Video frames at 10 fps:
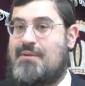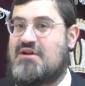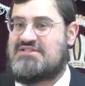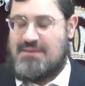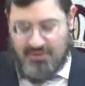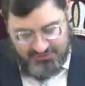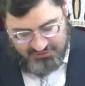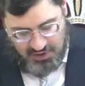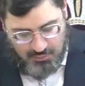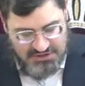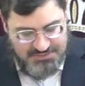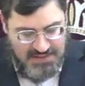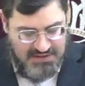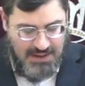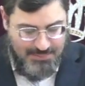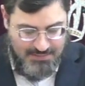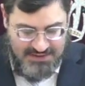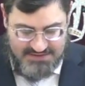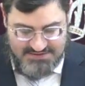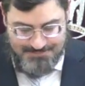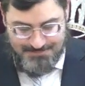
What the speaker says: Birchas HaMazon. So I want to spend a couple of minutes